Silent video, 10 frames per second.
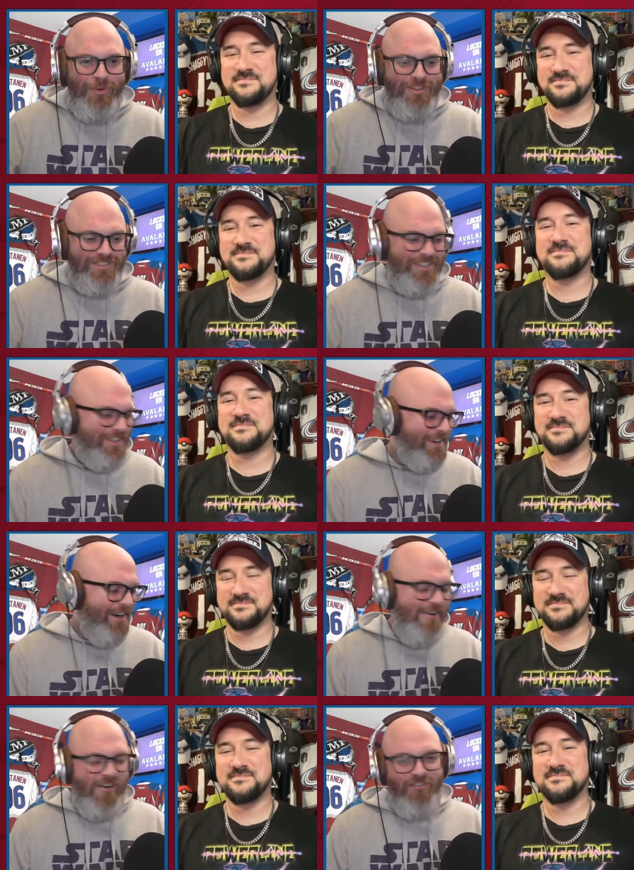Speaker 1: words in,
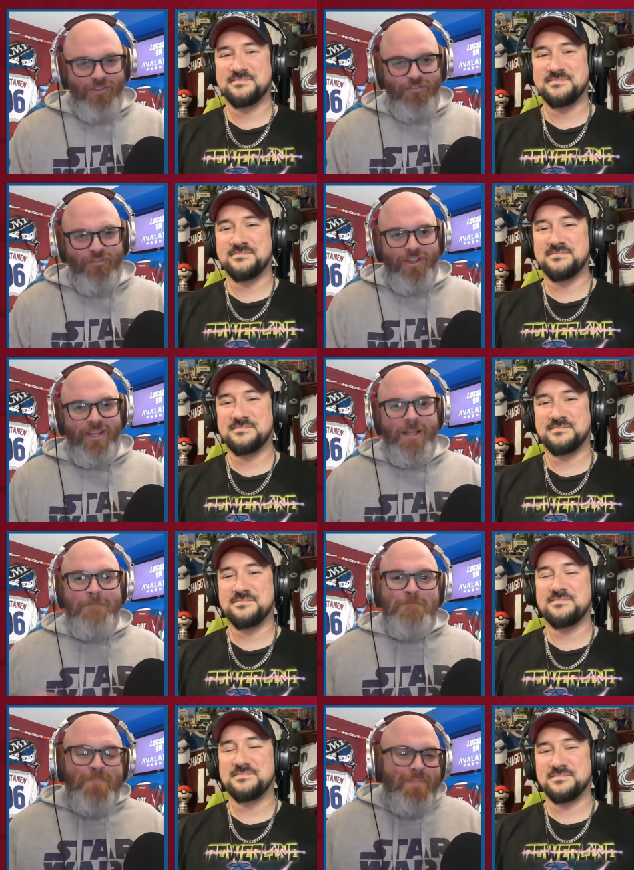feel free.
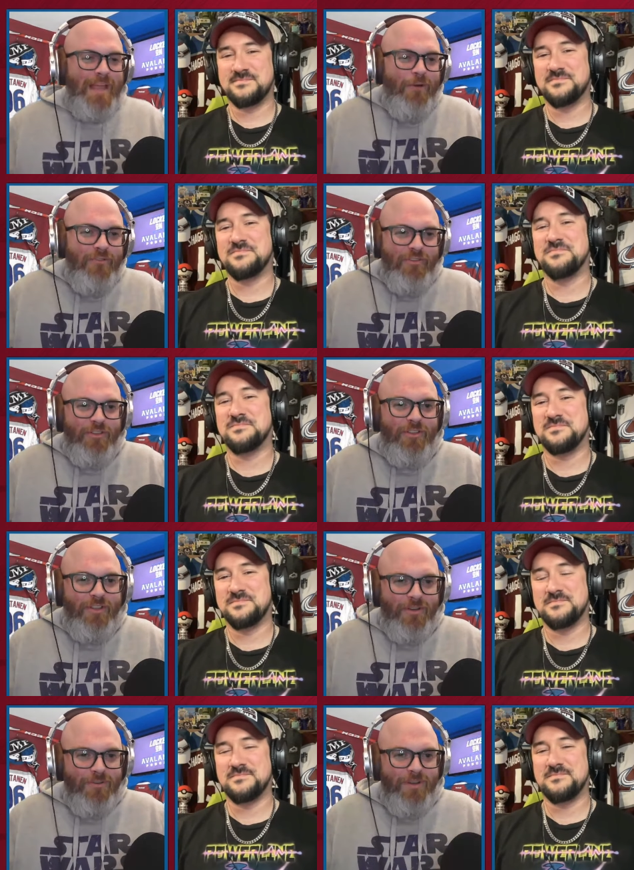How are we feeling
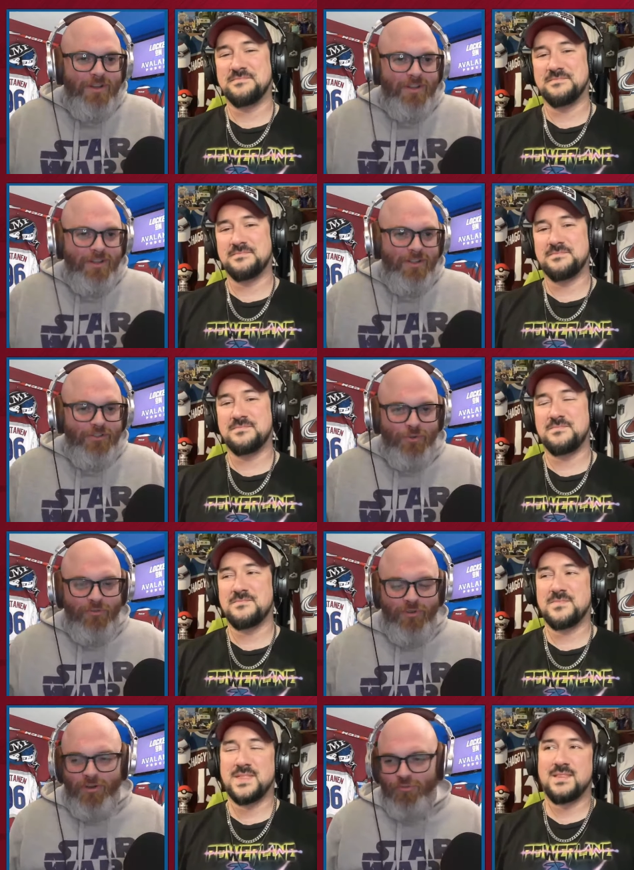though? Another
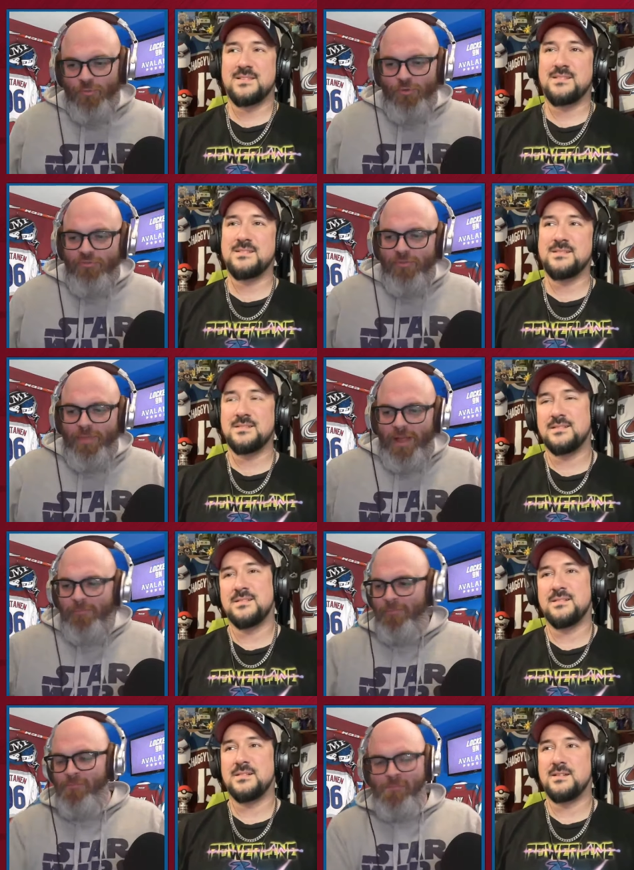24 hours removed from that.
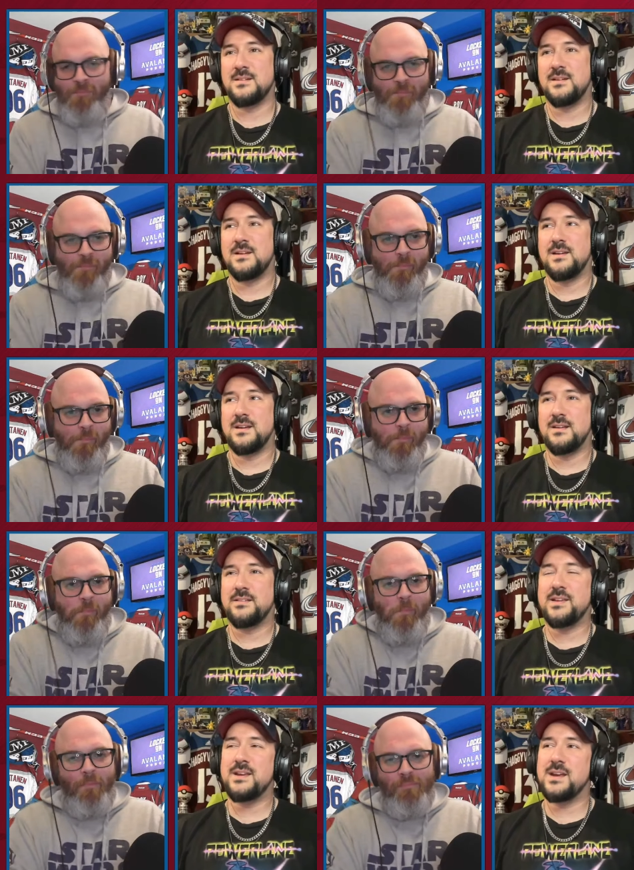
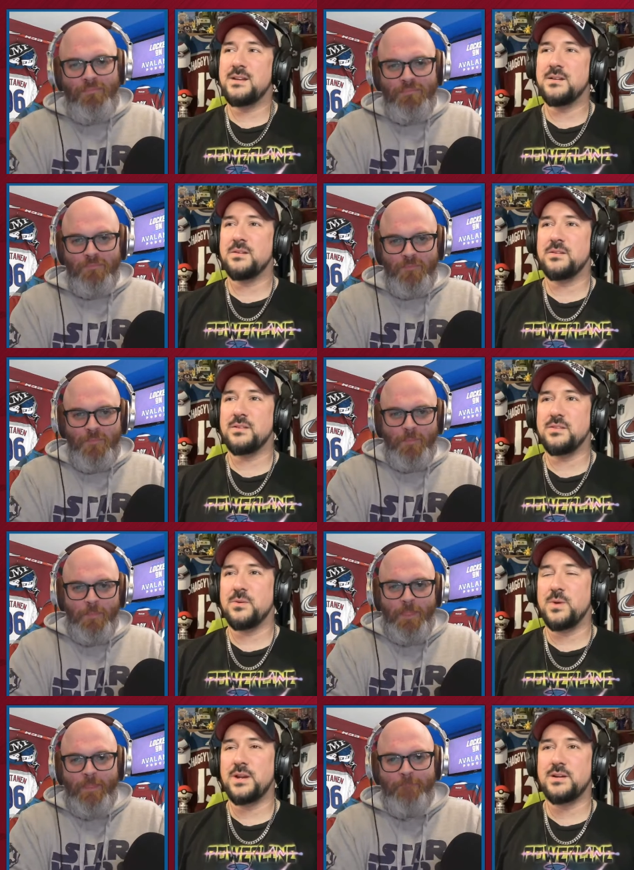
Speaker 2: See, and uh,
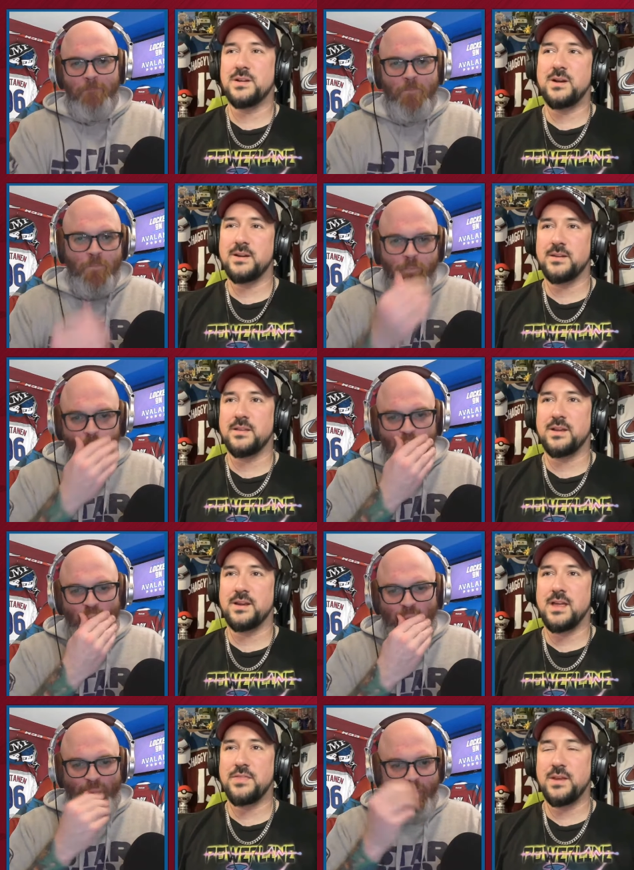the way you're talking,
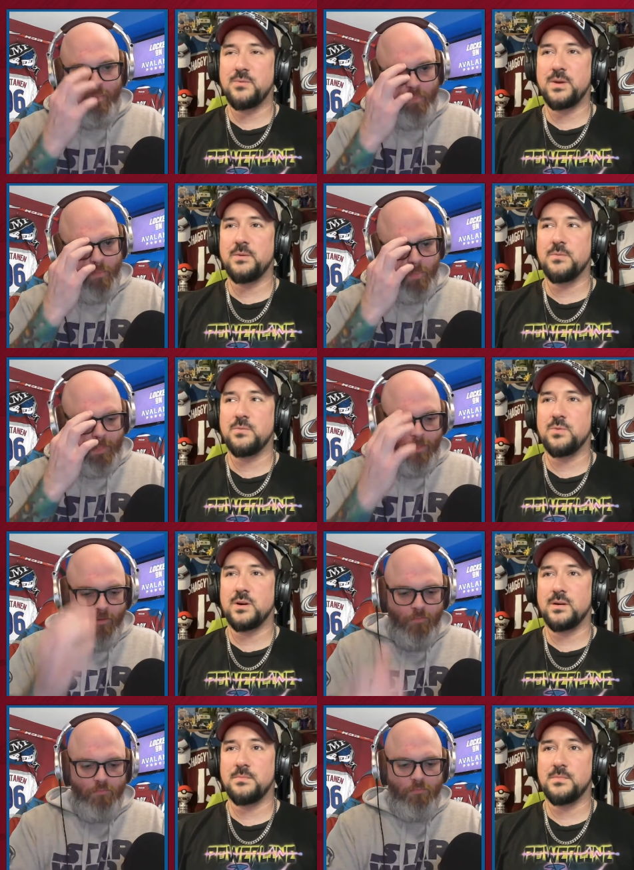like I think we
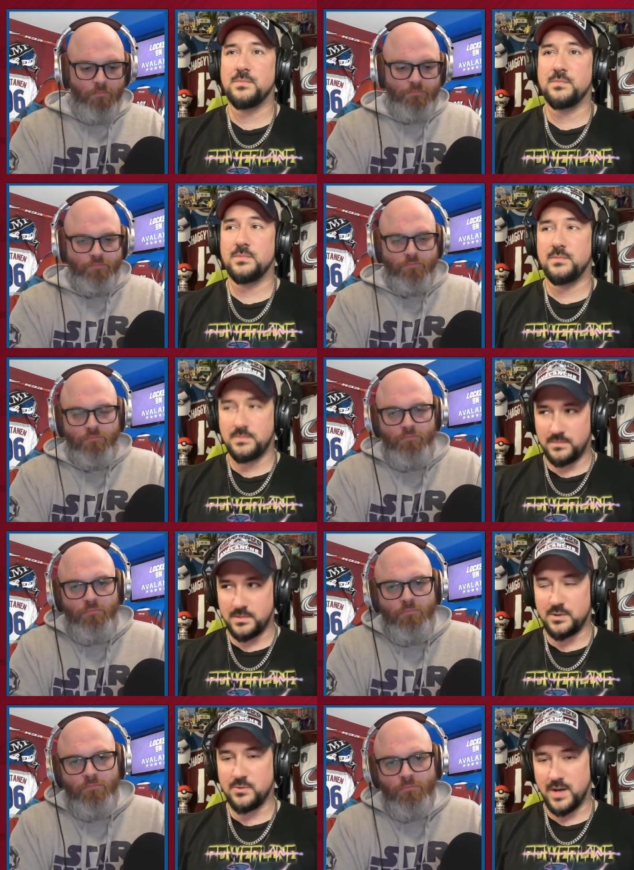were
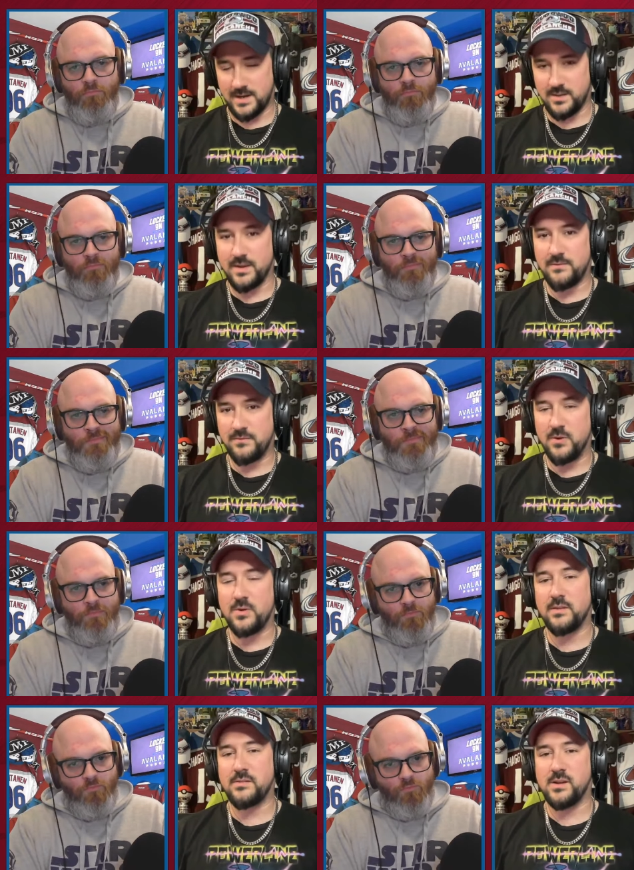correctly
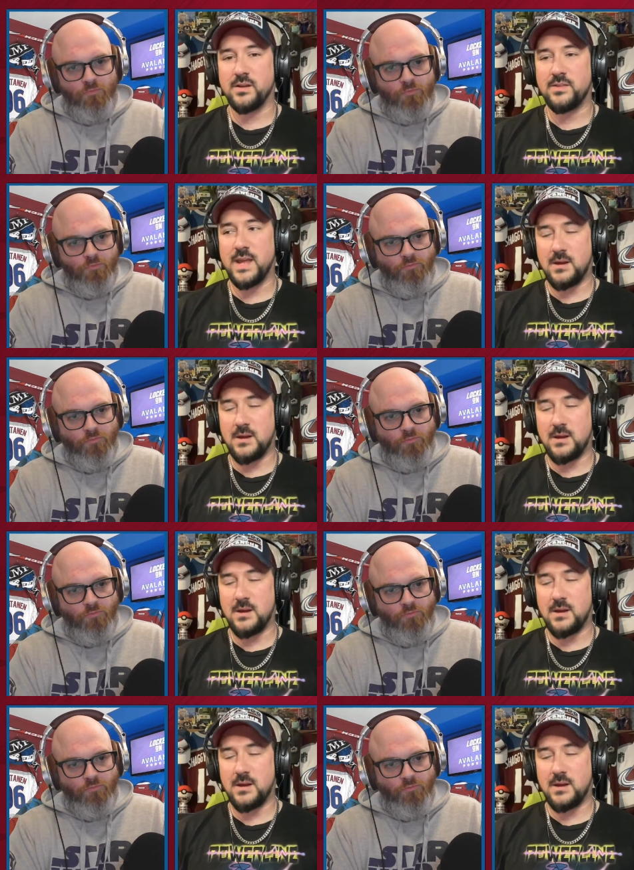focused on the